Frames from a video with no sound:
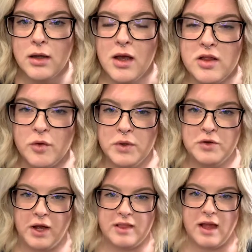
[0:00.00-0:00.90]
So when you
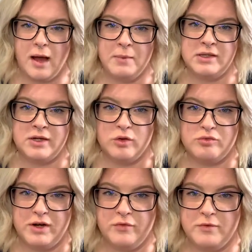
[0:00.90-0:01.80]
guys comment, it goes
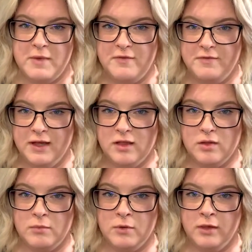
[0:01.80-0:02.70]
right over my face. So
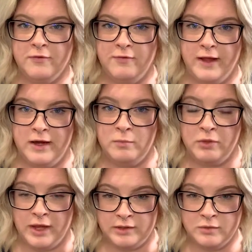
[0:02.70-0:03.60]
I'm really flying
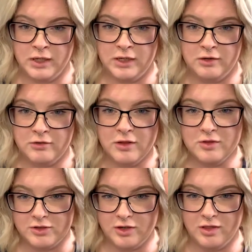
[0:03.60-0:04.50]
blind when I do this,
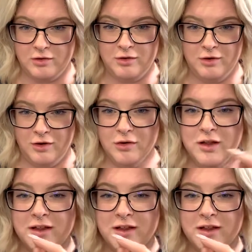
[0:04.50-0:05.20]
just so you know.